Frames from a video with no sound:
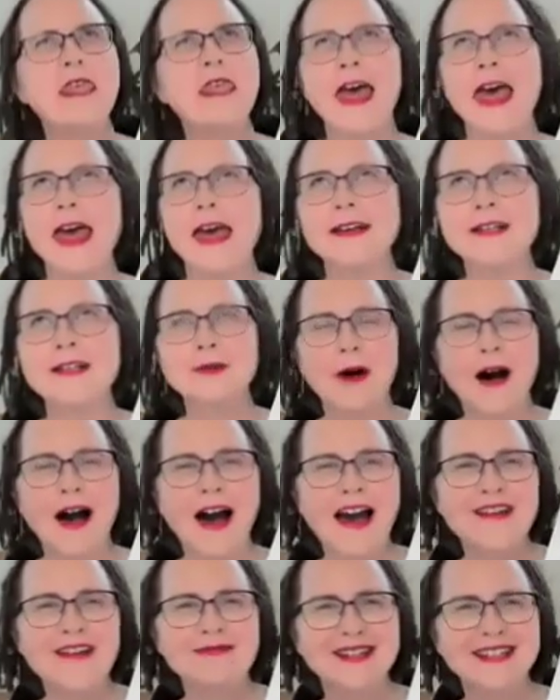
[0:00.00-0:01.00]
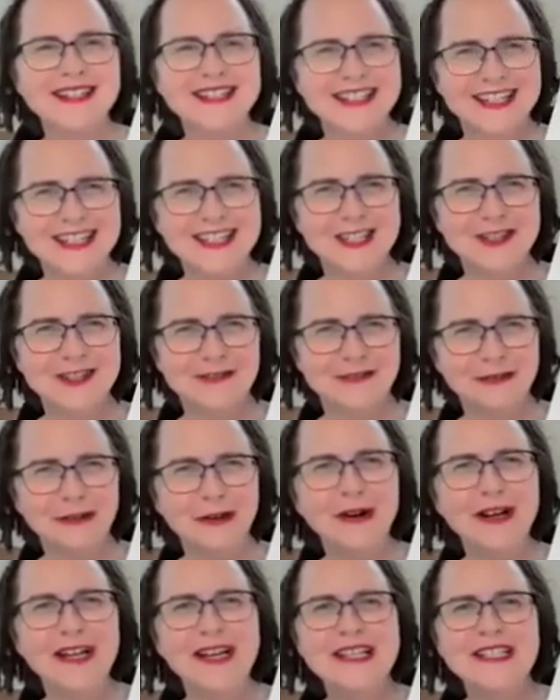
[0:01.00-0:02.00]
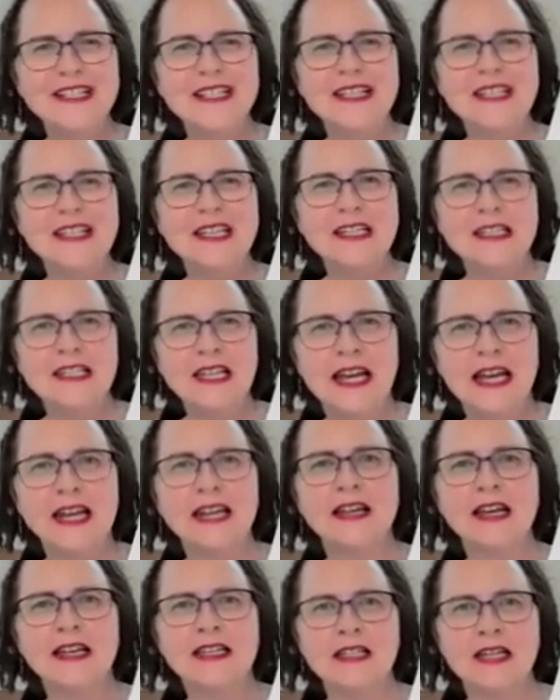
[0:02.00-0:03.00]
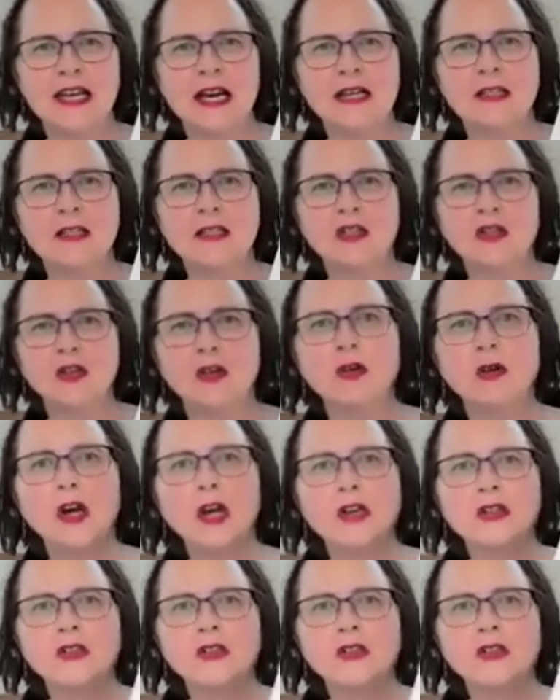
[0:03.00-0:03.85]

that is what I've been teaching for since the day they started school.